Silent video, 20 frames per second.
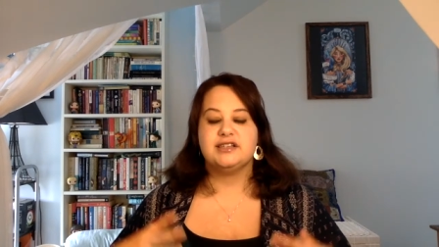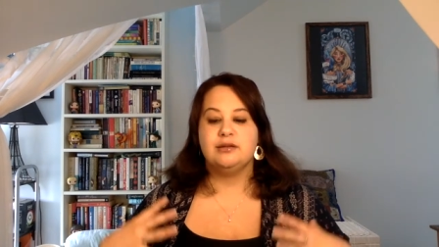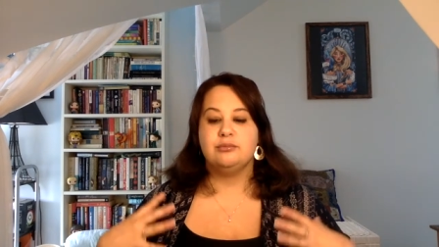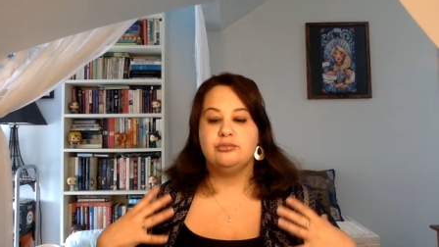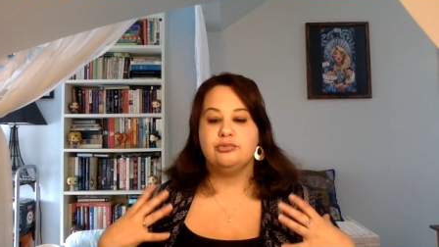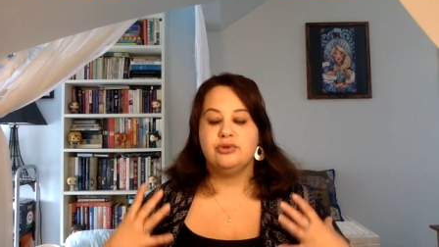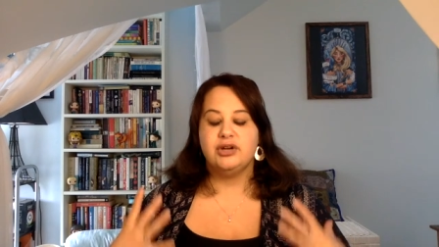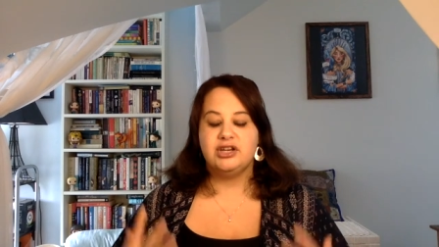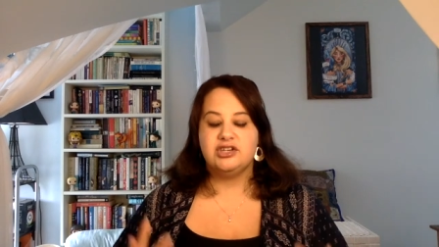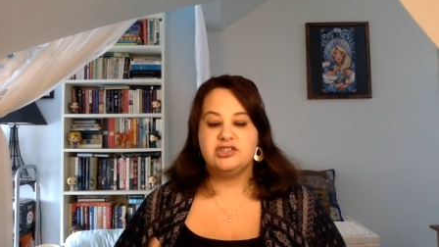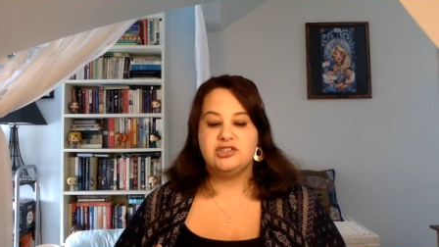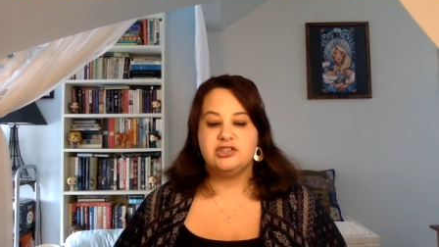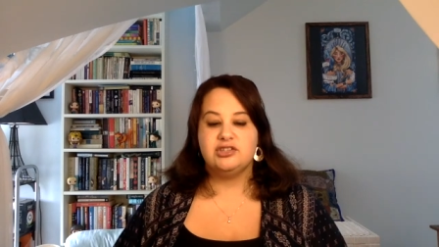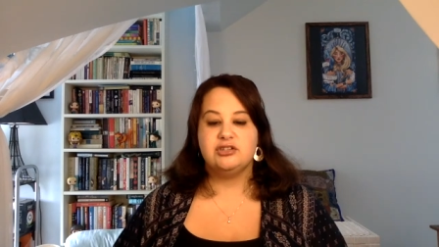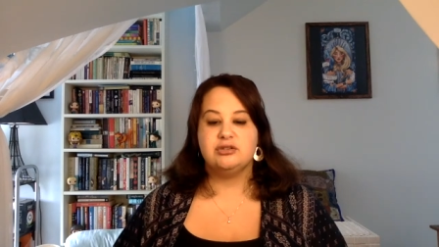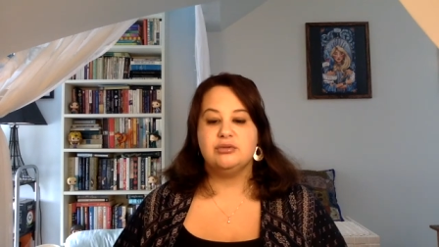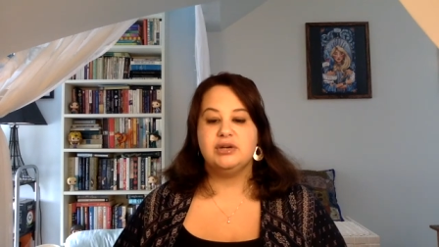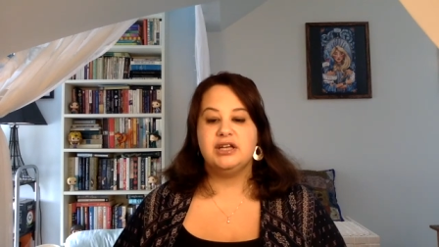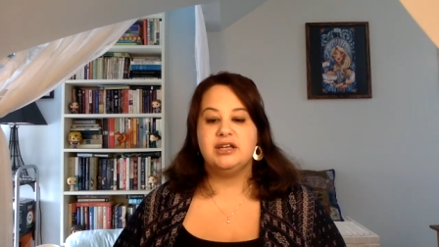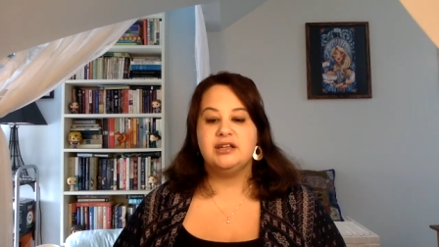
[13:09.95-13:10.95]
embracing
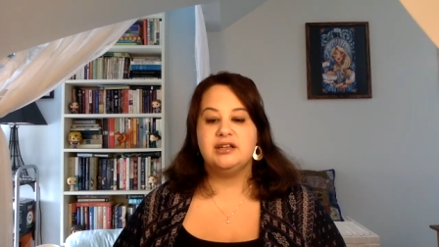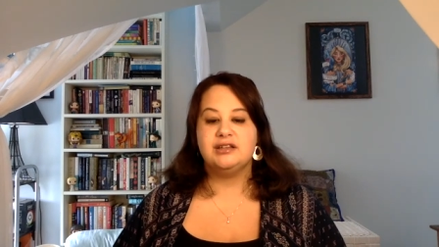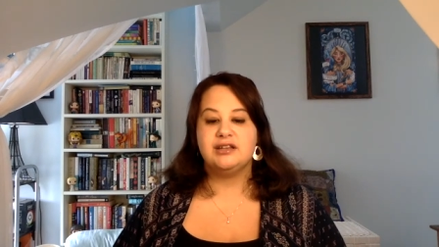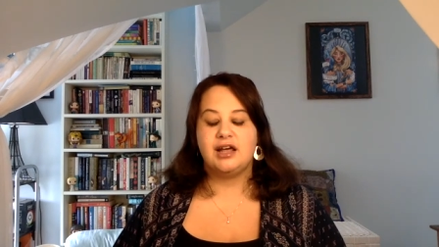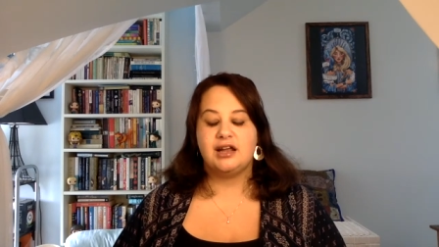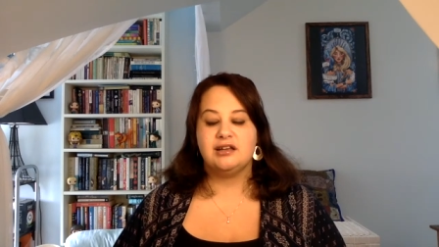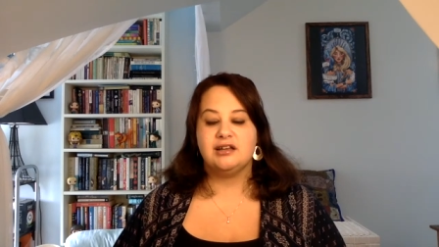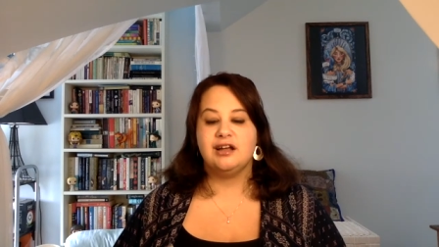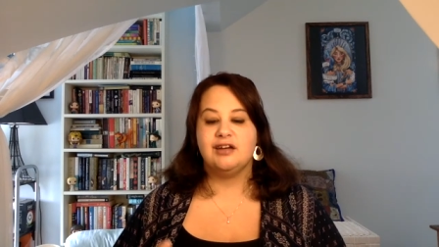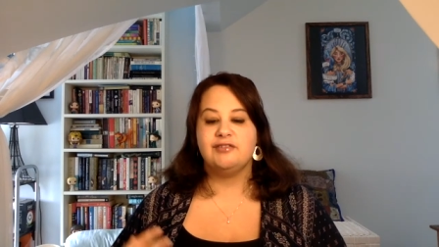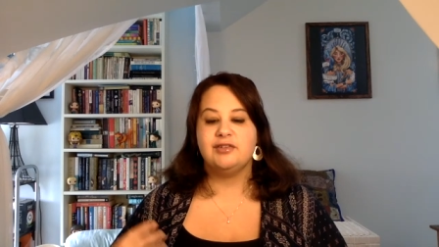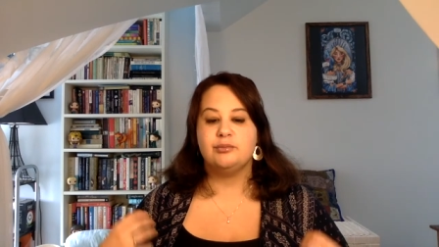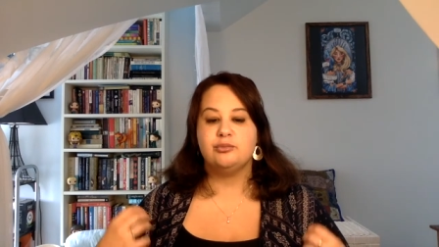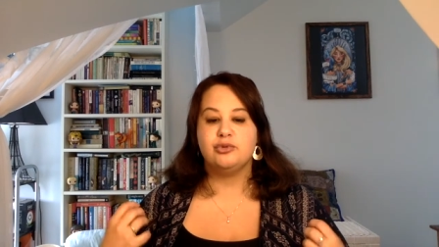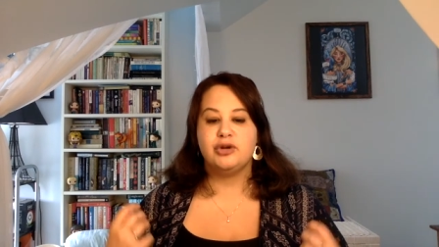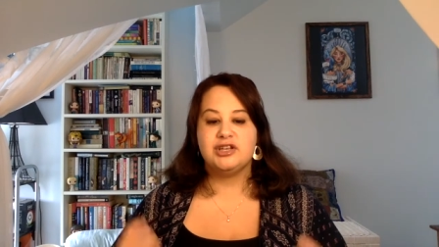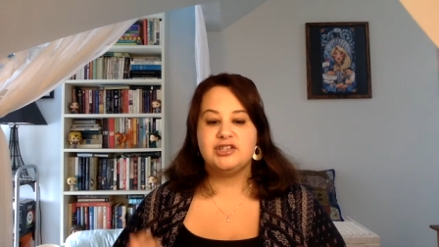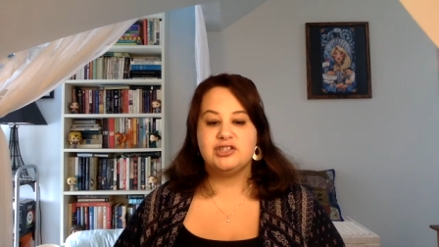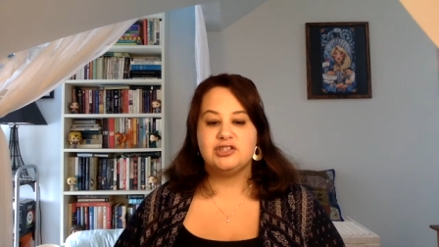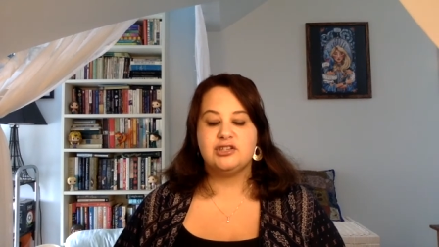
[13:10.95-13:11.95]
you in that love,
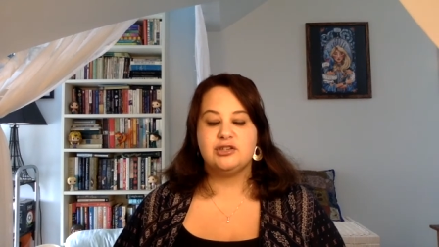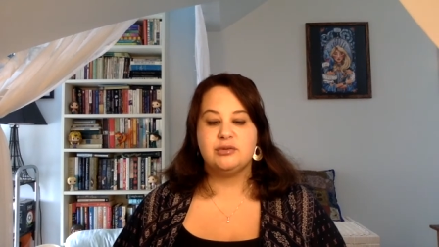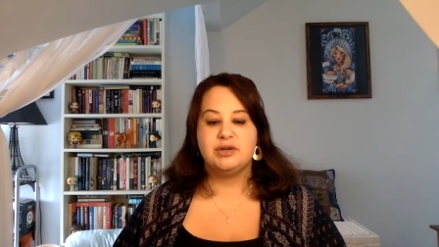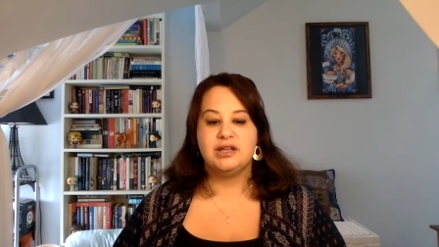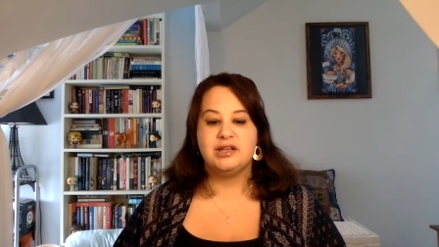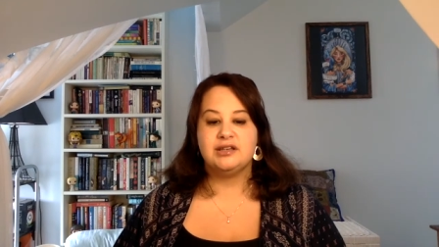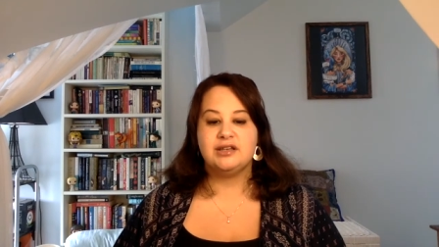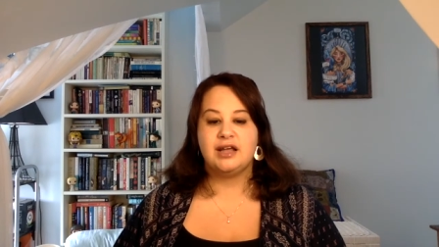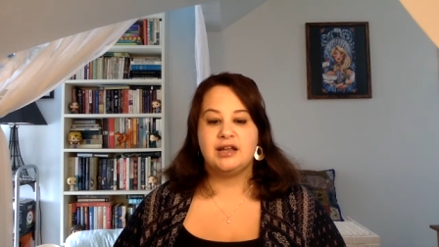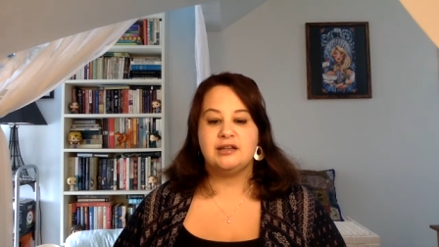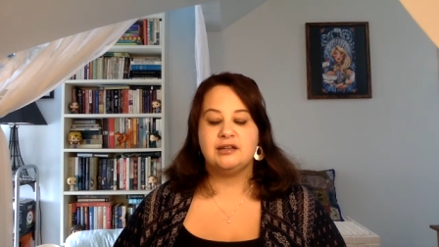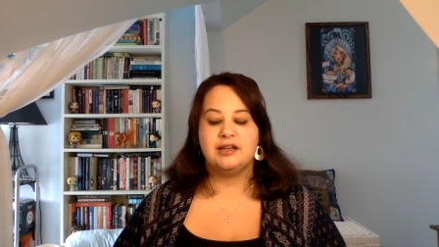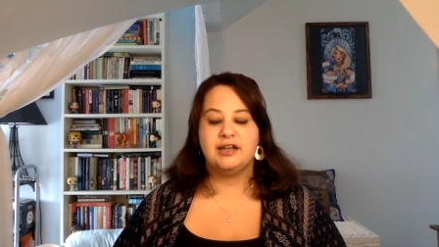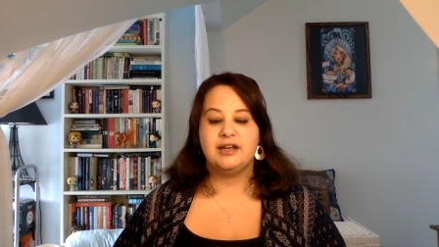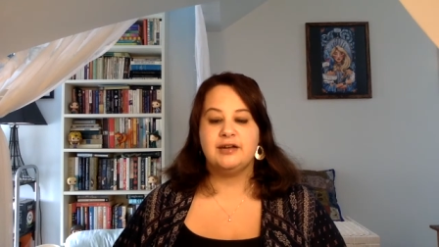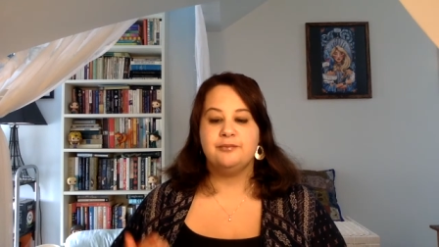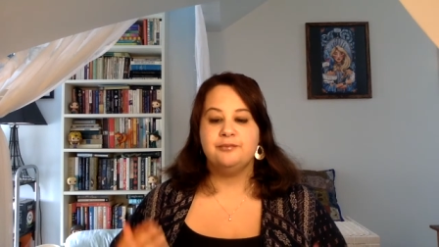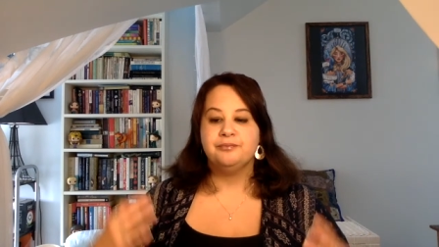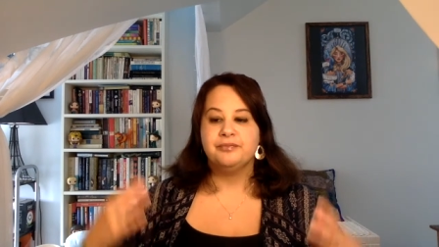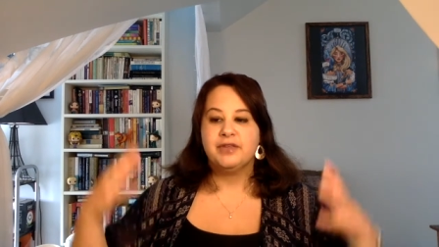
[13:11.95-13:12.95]
embracing you in that
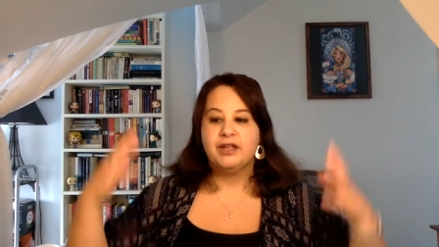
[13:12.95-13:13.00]
light.